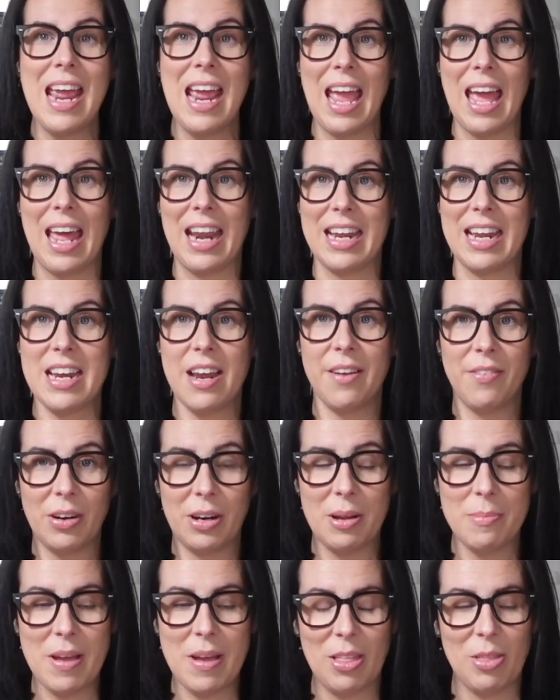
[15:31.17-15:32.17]
and I never
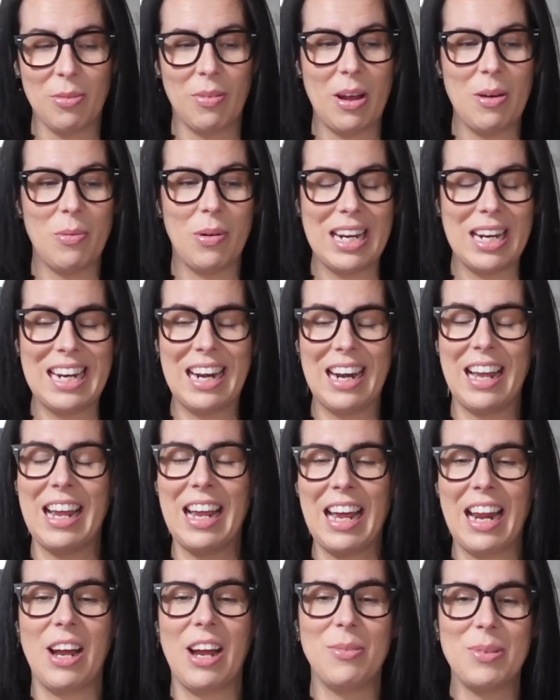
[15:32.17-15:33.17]
can make the right one, and I
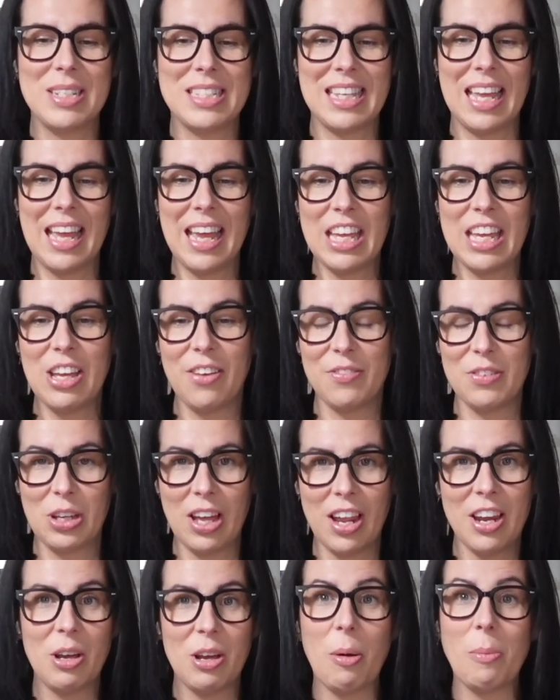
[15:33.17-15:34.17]
always say, hey, you have to
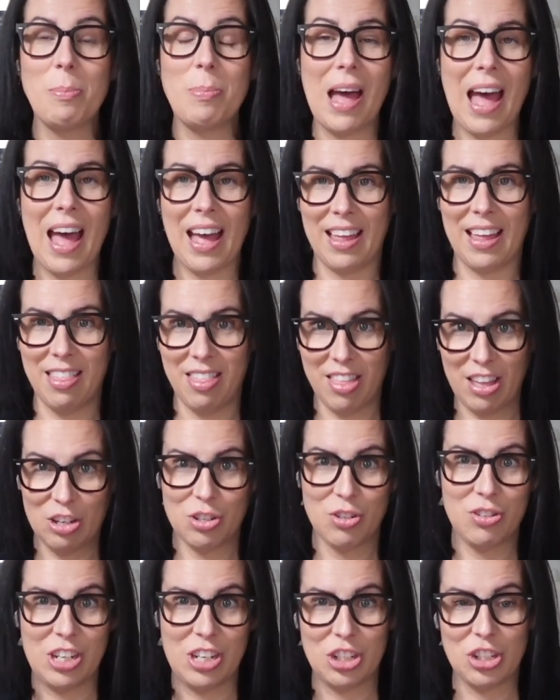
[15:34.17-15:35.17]
kind of go back and think
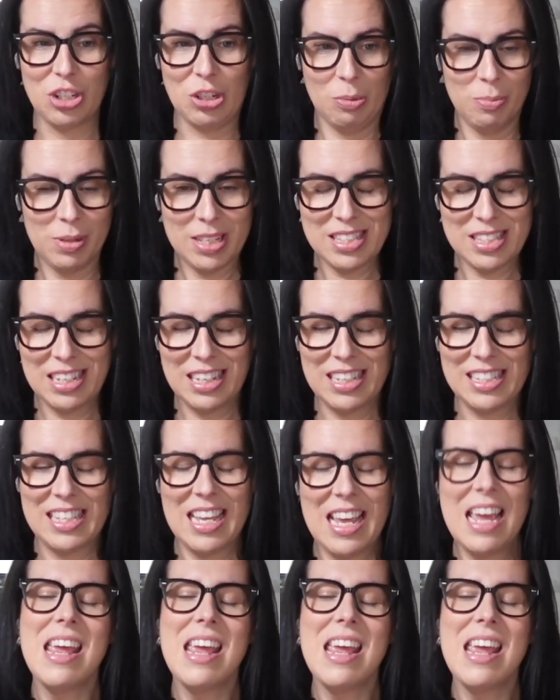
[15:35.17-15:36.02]
traditional business.